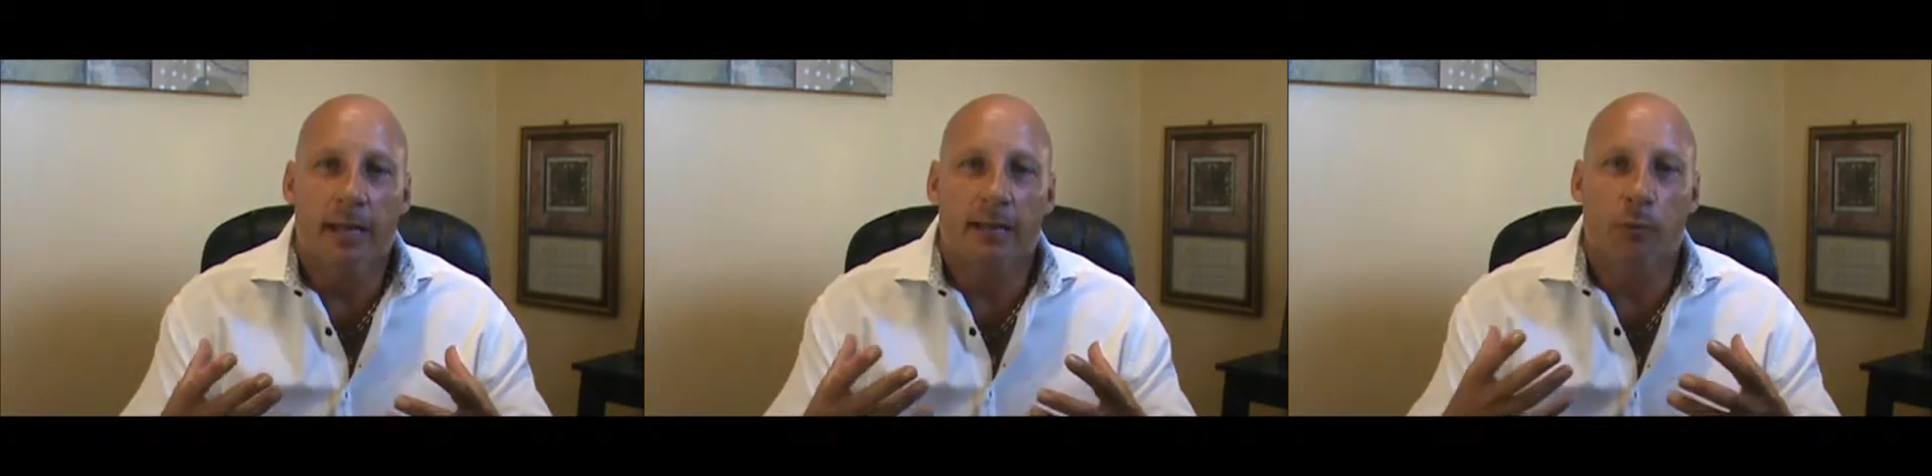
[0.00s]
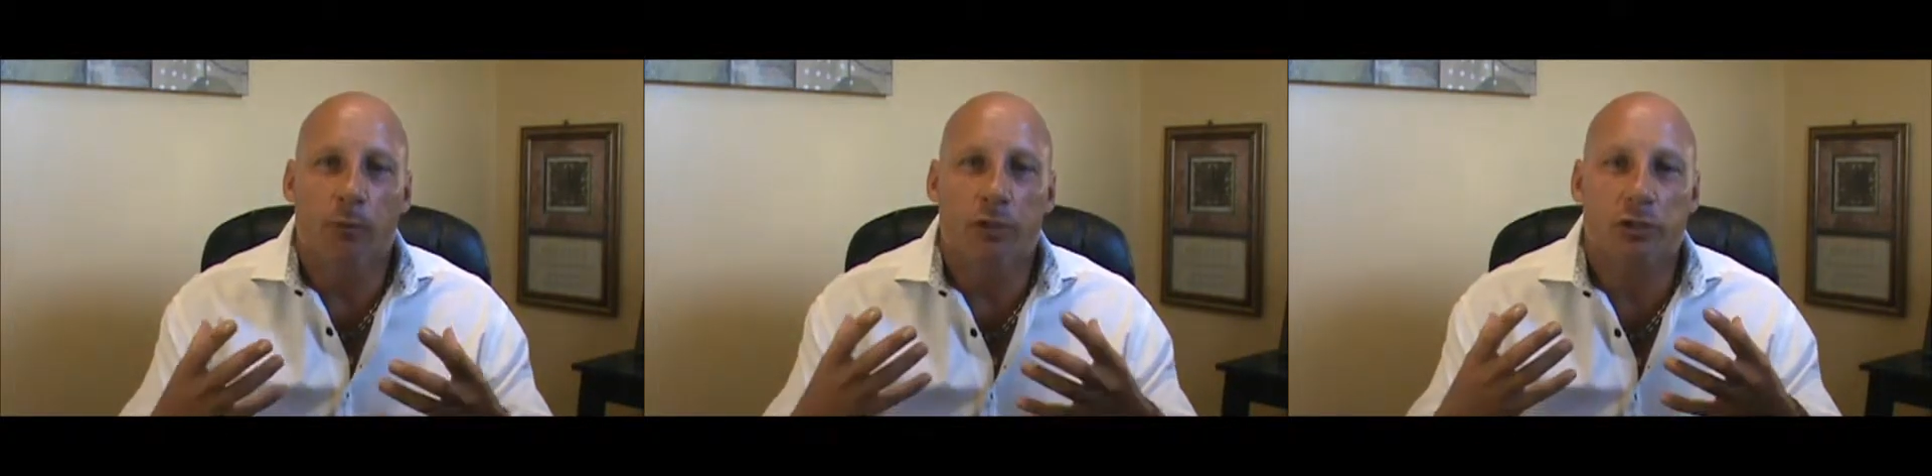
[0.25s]

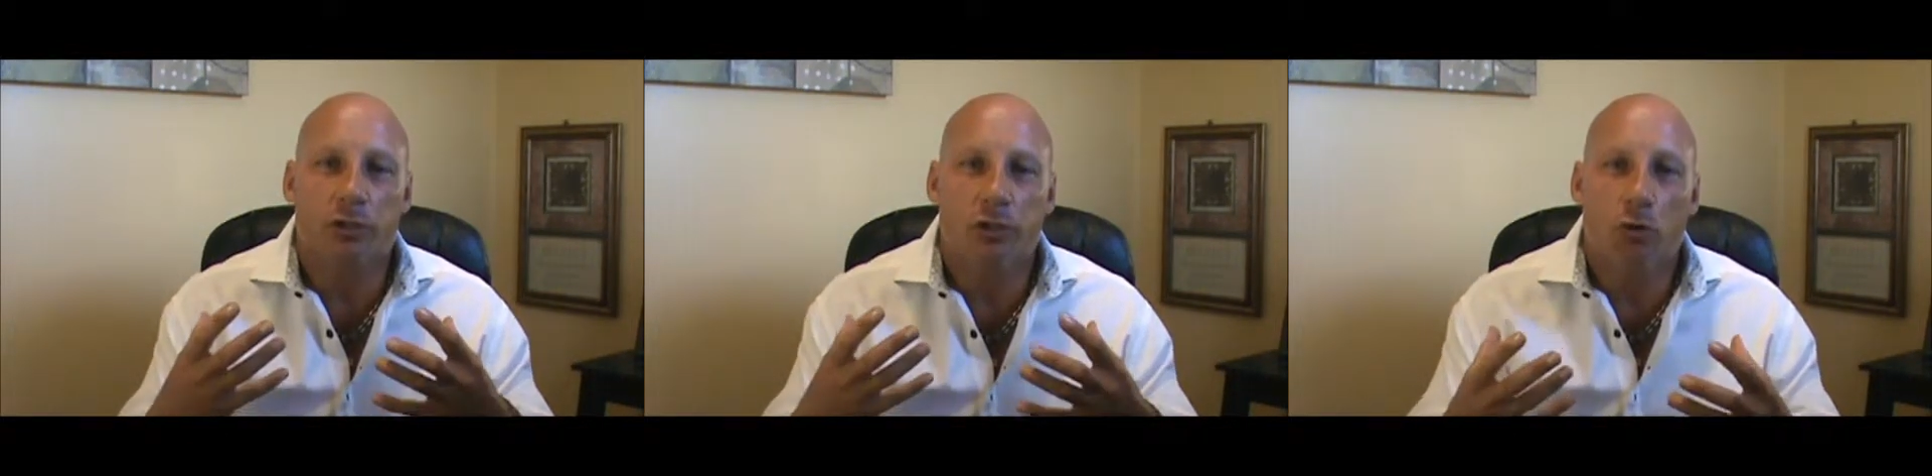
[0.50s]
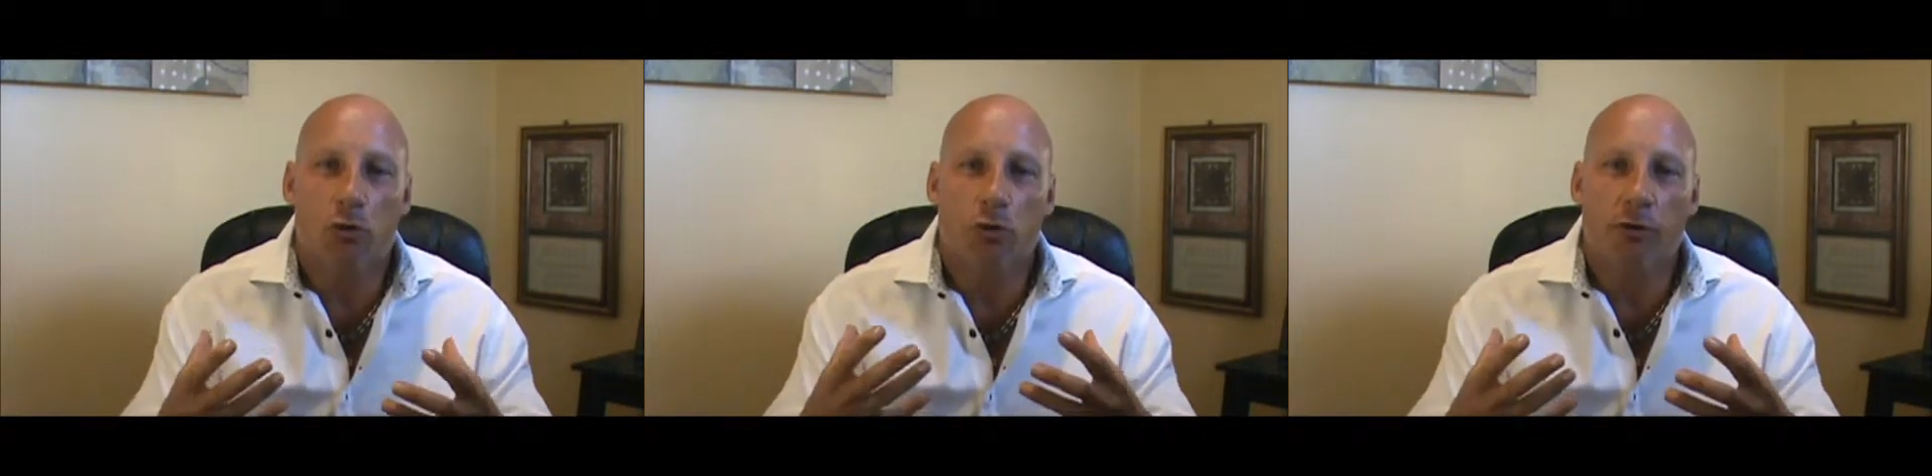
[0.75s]
that were just
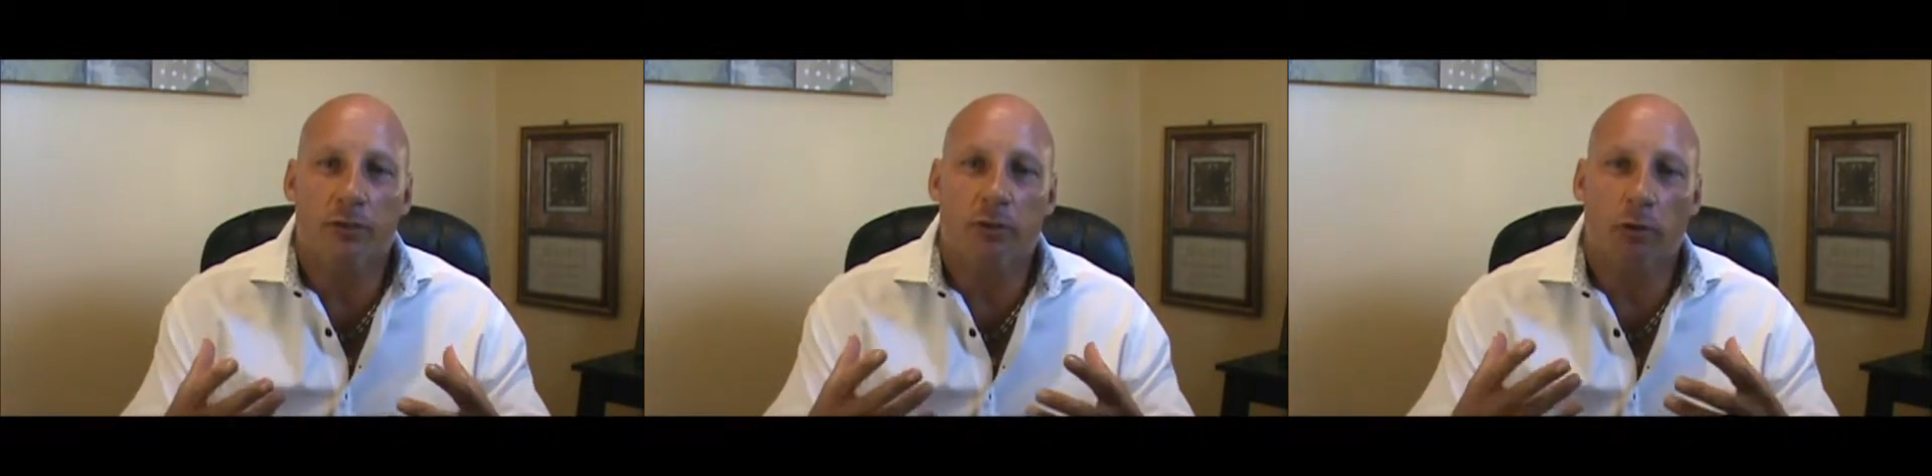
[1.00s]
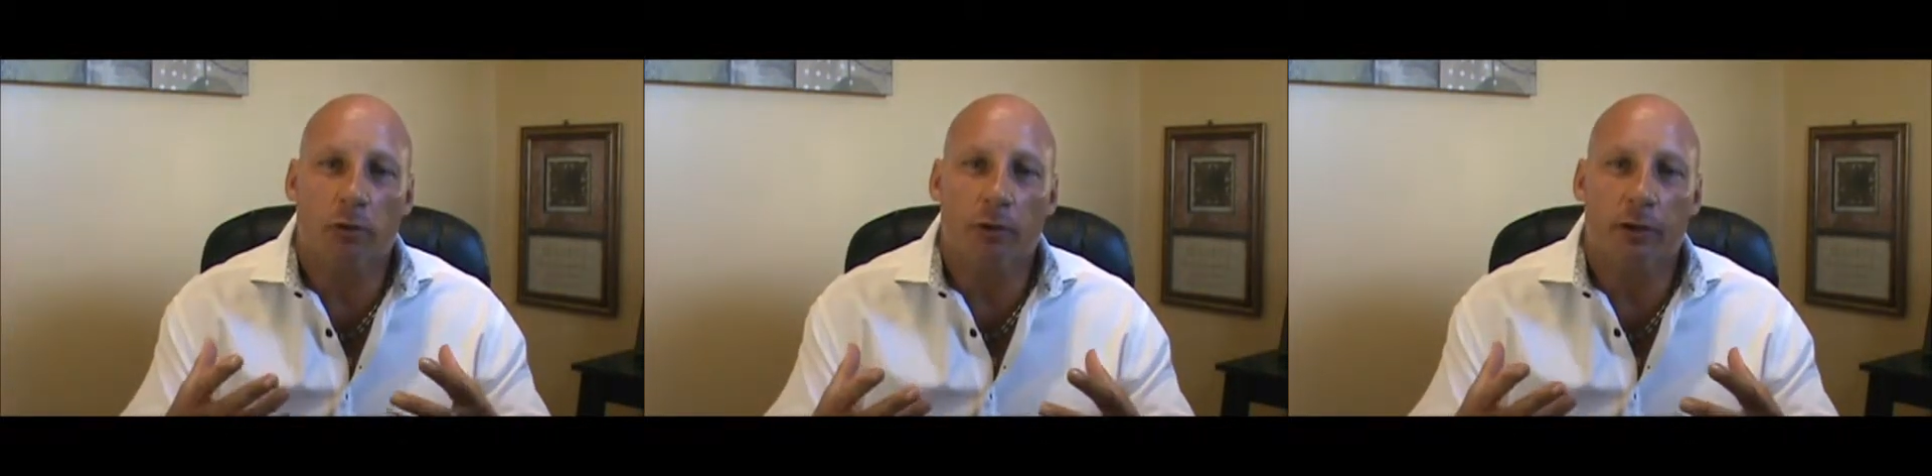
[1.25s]
so
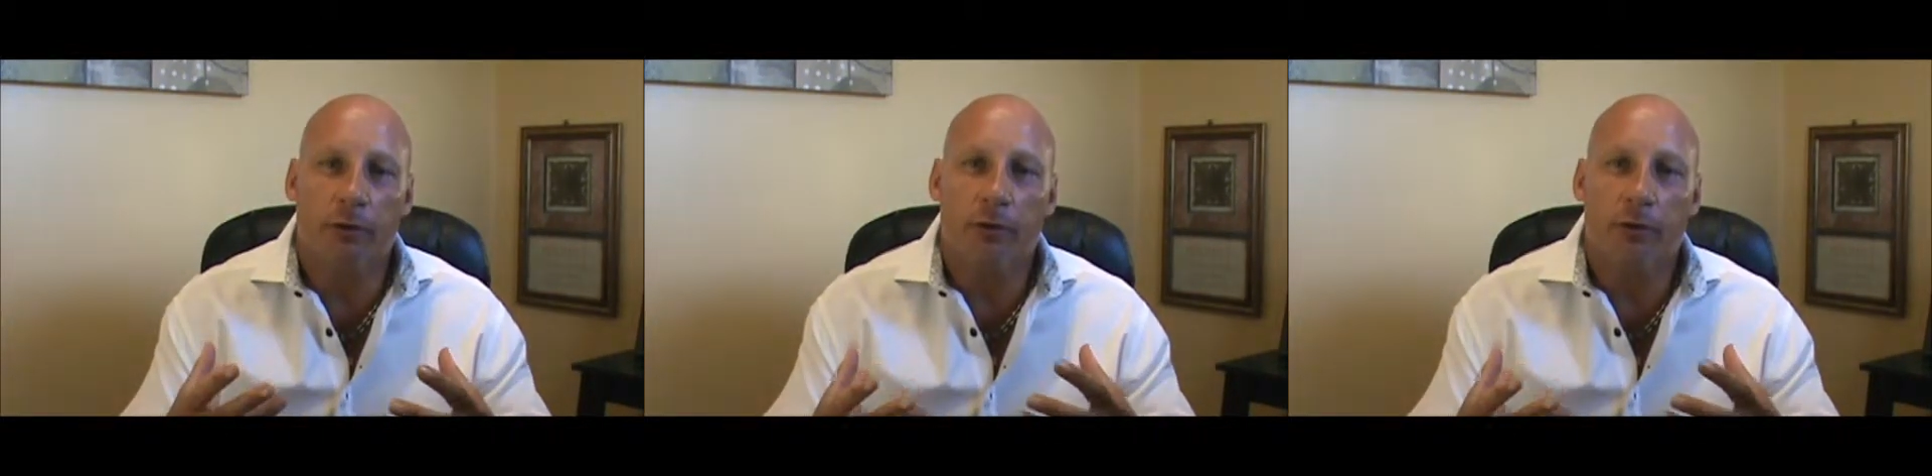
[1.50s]
crystal clear.